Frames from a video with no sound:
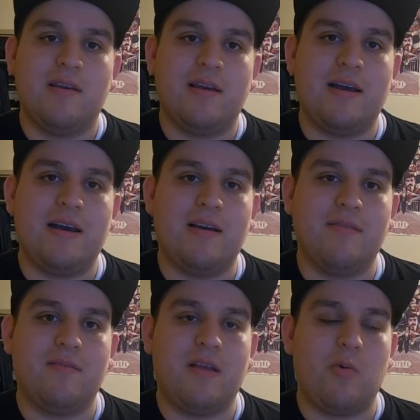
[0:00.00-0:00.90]

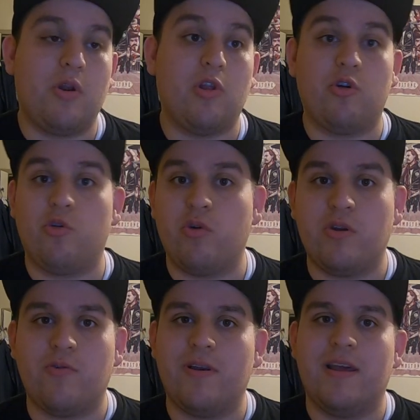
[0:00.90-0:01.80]
I want to learn
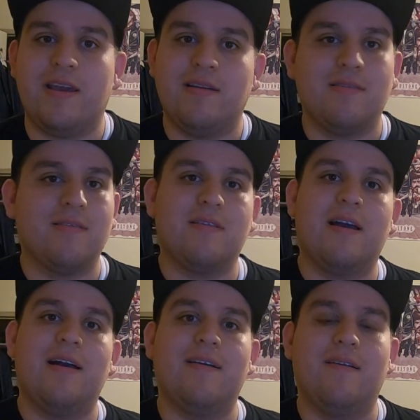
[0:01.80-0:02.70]
Greek one day.
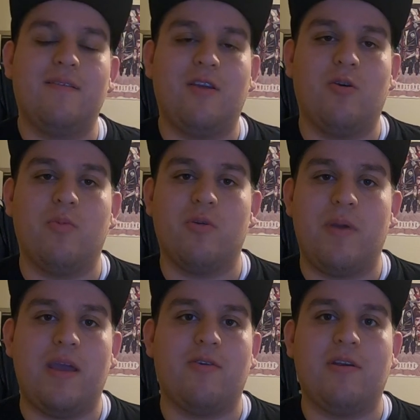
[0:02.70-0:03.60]
Brother
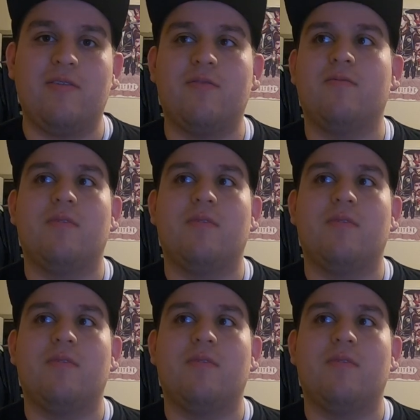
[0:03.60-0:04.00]
Painter, he's